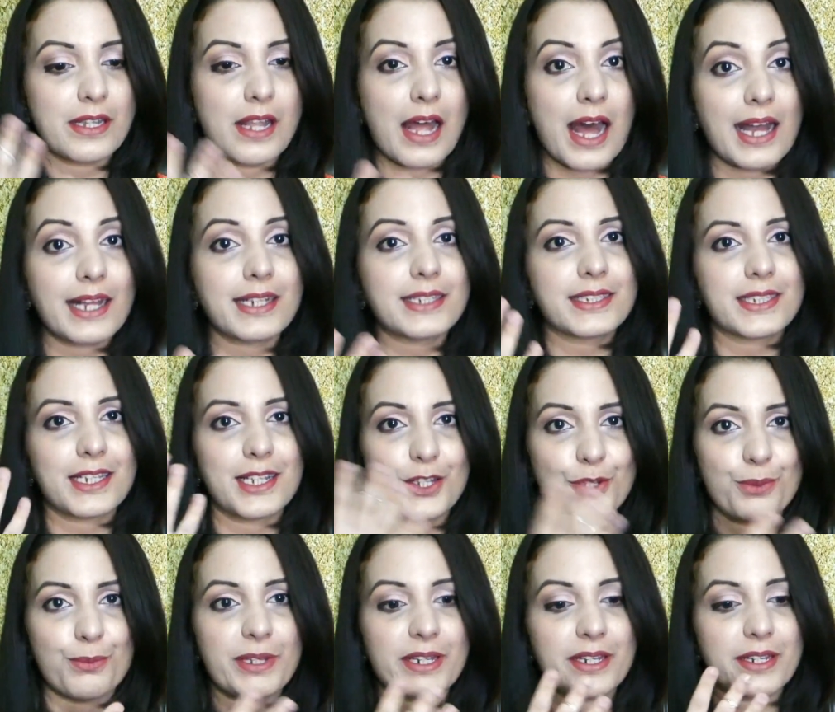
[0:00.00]
nice
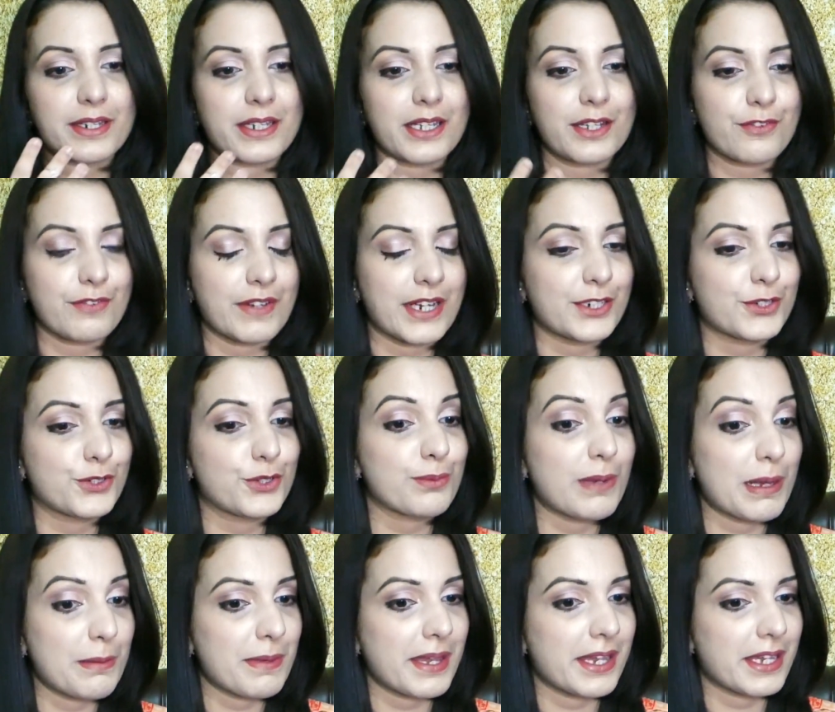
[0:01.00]
illuminating effect to
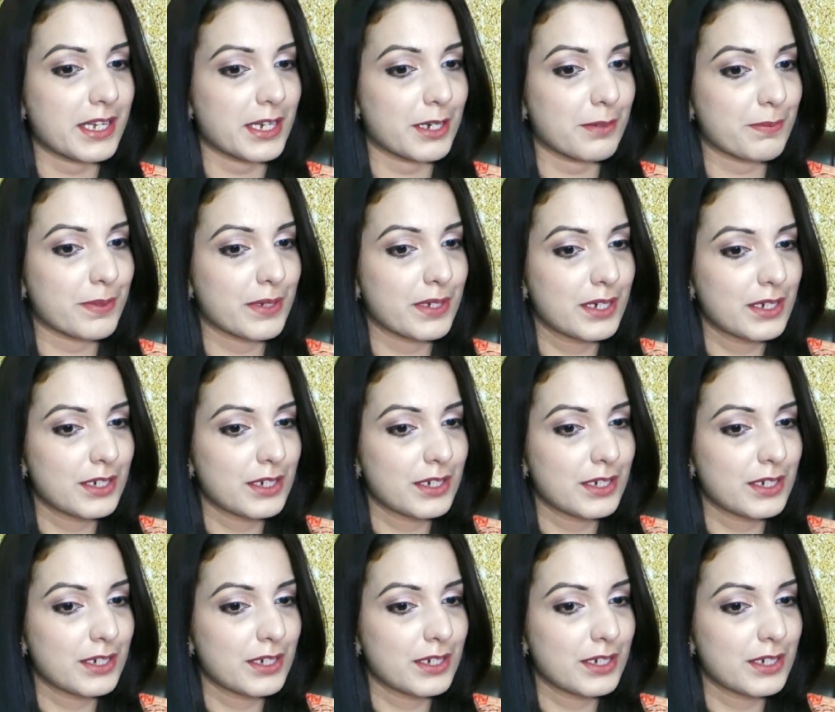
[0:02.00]
my makeup.